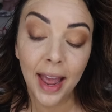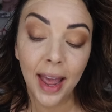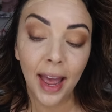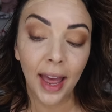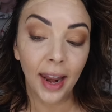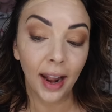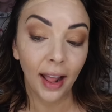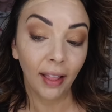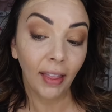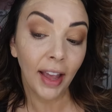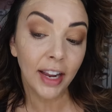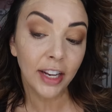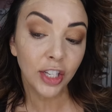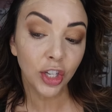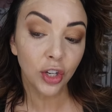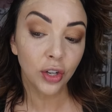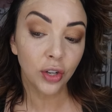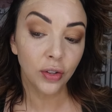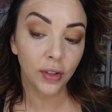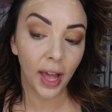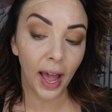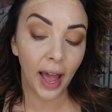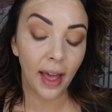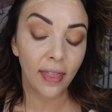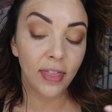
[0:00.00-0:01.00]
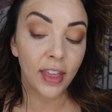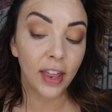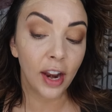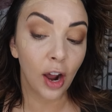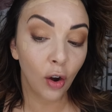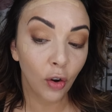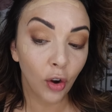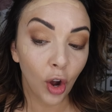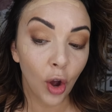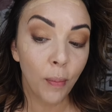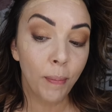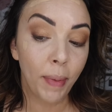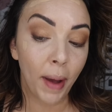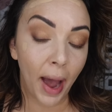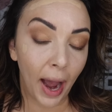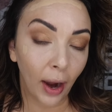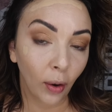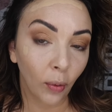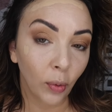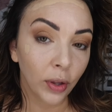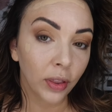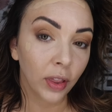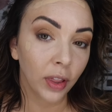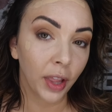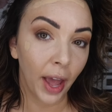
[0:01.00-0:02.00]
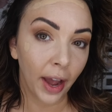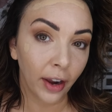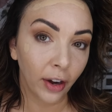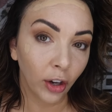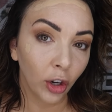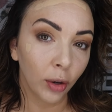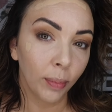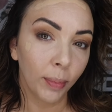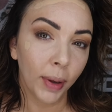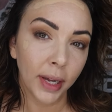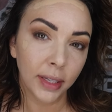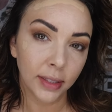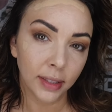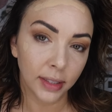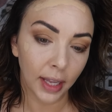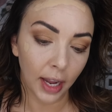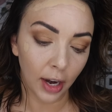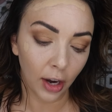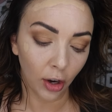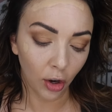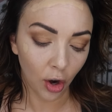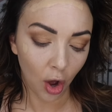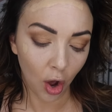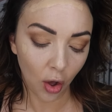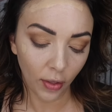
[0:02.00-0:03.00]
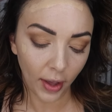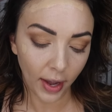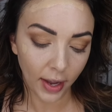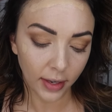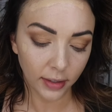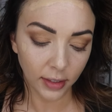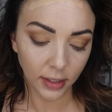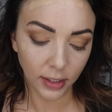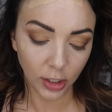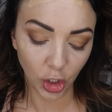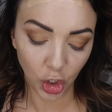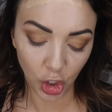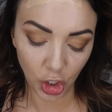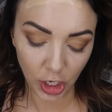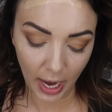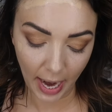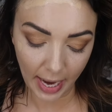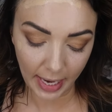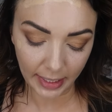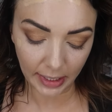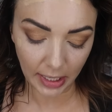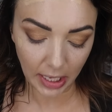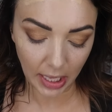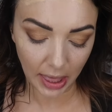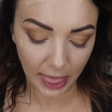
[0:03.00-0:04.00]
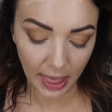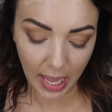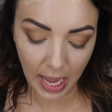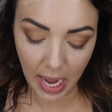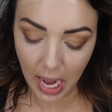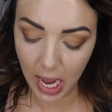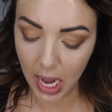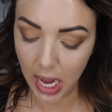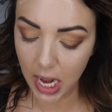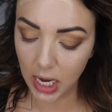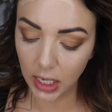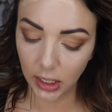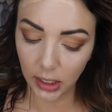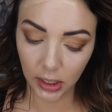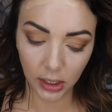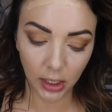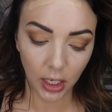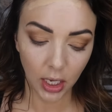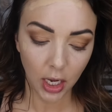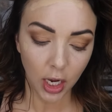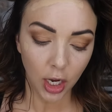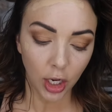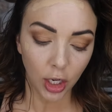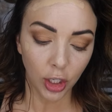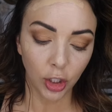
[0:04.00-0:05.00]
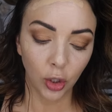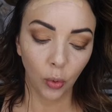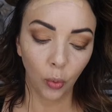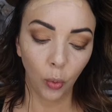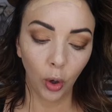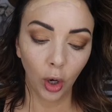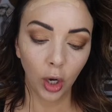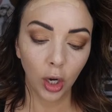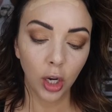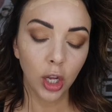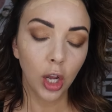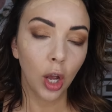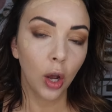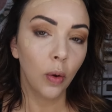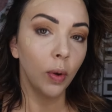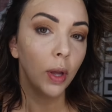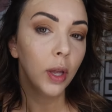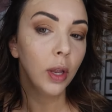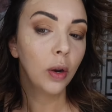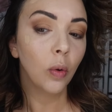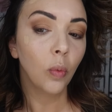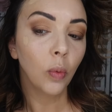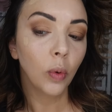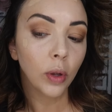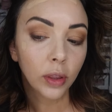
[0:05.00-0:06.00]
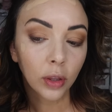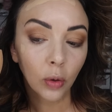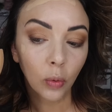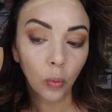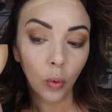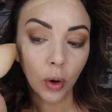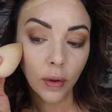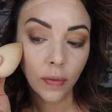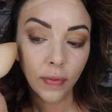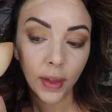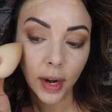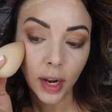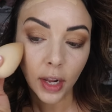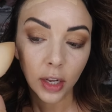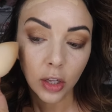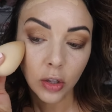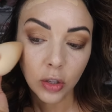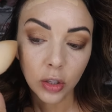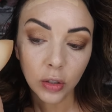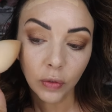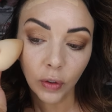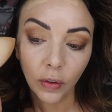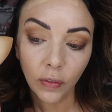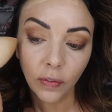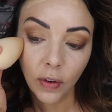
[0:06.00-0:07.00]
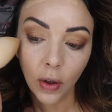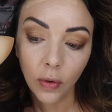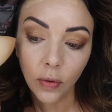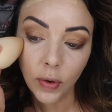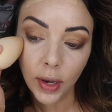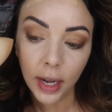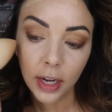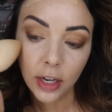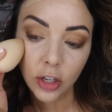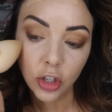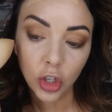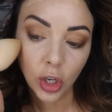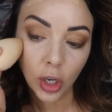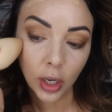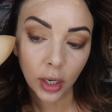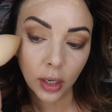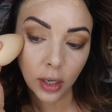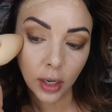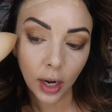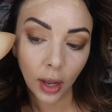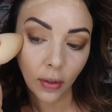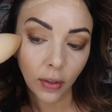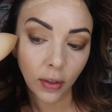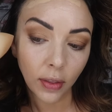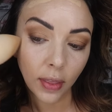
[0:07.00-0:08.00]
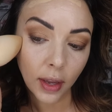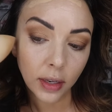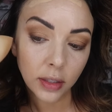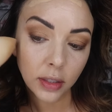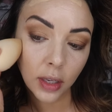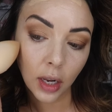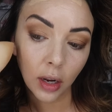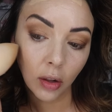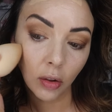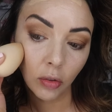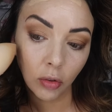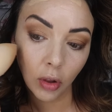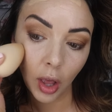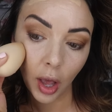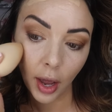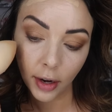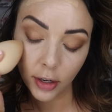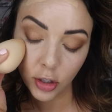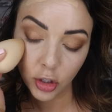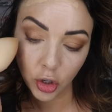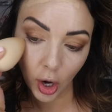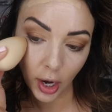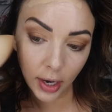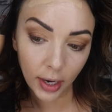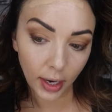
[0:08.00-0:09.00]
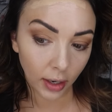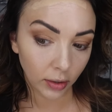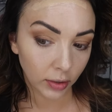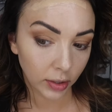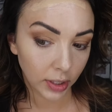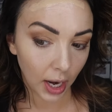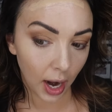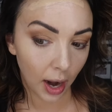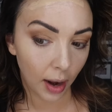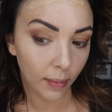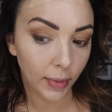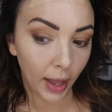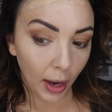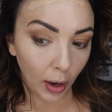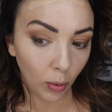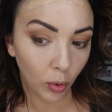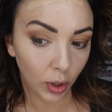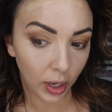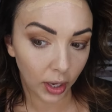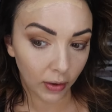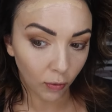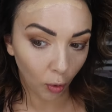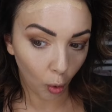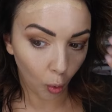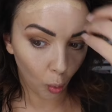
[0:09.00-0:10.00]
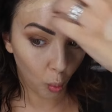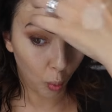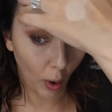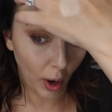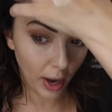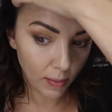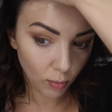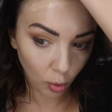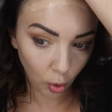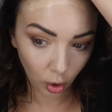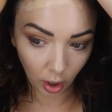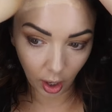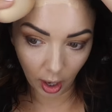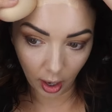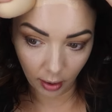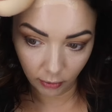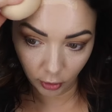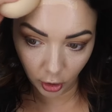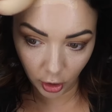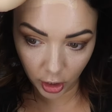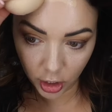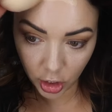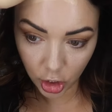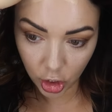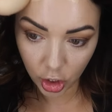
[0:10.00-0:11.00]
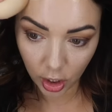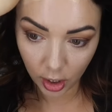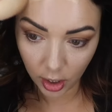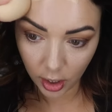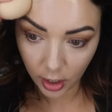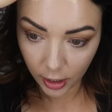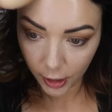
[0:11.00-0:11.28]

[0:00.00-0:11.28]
And I like to do that, and then I'll go back with liner and mascara and all that jazzy things. So we're going to go in with the one that I used for foundation. Now that that's had a lot of dry down time, that will give way more coverage.